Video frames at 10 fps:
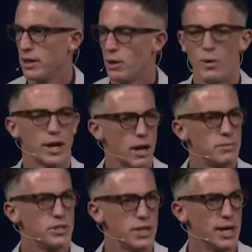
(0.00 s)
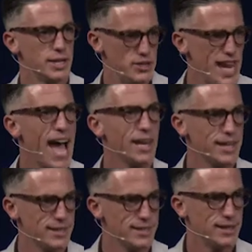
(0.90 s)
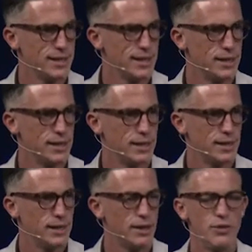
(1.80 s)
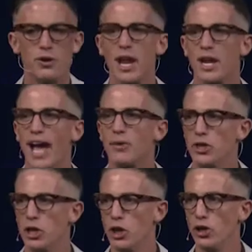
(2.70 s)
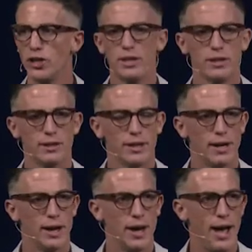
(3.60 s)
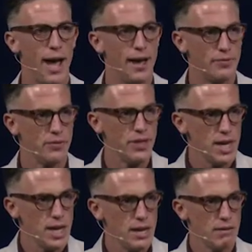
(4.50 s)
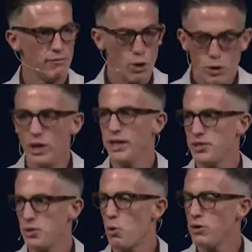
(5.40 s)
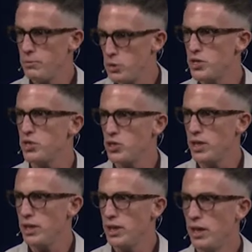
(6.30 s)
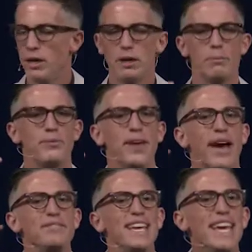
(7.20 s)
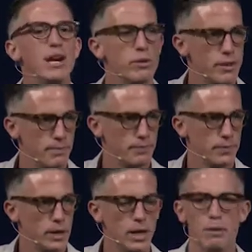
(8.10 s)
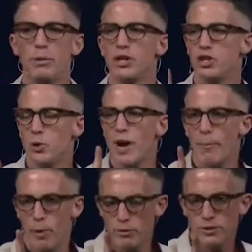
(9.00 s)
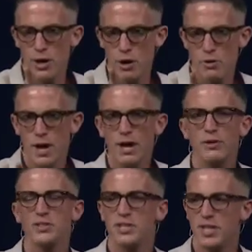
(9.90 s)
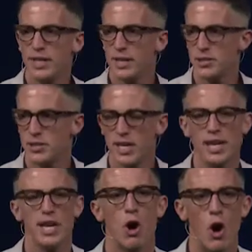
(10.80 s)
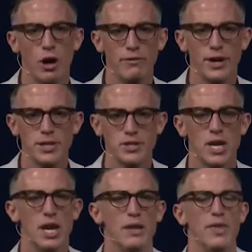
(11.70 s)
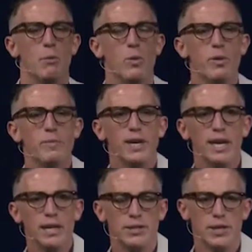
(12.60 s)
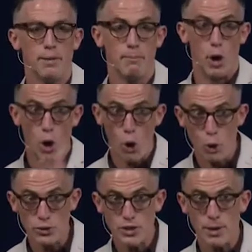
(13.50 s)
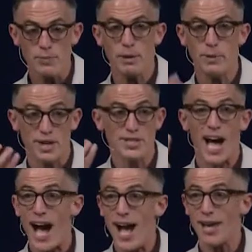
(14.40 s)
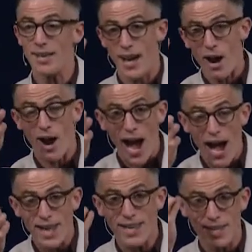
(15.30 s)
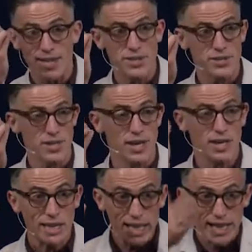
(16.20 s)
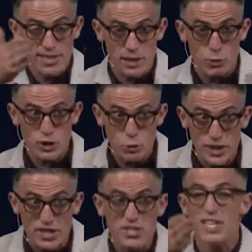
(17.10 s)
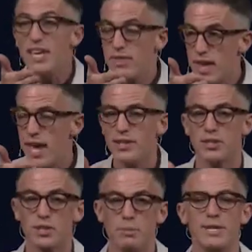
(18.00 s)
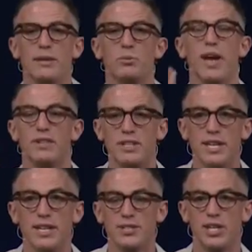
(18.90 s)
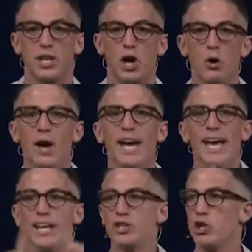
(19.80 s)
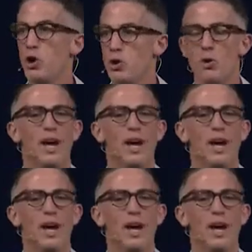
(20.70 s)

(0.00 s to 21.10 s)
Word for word: When it comes to talent, they're not allowed to look at the vocalist or the musician, but they have to hear them. Because you and I both know there's a tendency all of us that when we begin to behold something, because our eye is the lens in which we see things, and sometimes we have a tendency to go external.